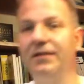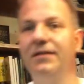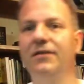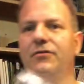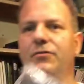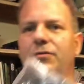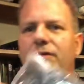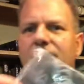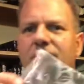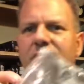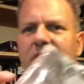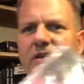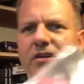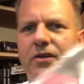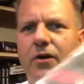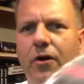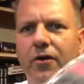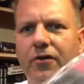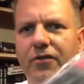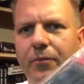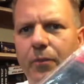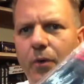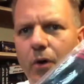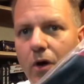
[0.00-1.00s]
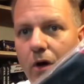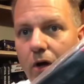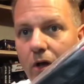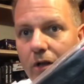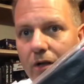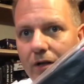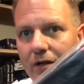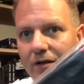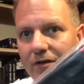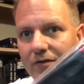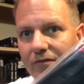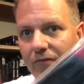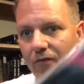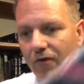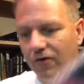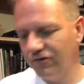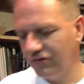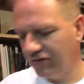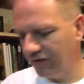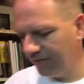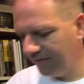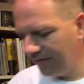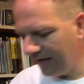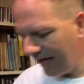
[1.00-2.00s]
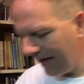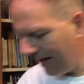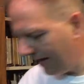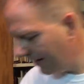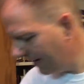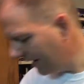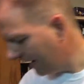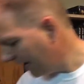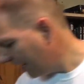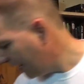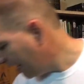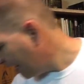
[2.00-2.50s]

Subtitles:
but this one is a Darth Maul version of that.